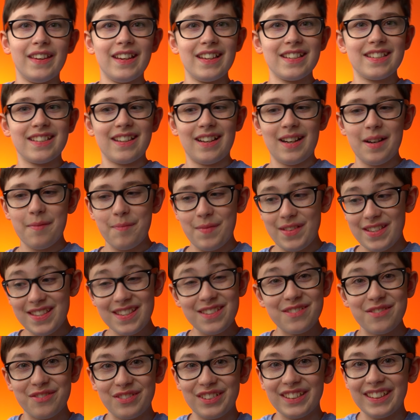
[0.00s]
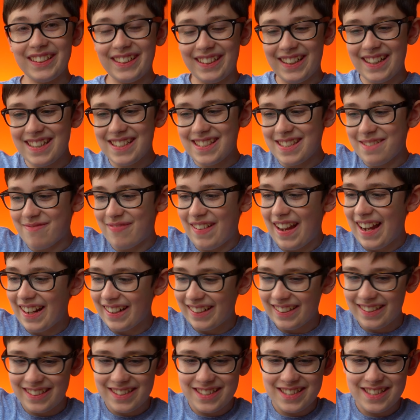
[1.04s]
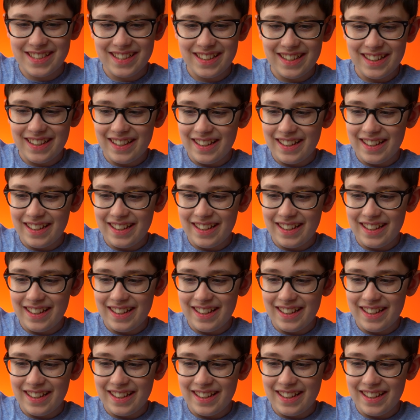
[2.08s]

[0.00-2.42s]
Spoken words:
this up. This is really nicely packaged.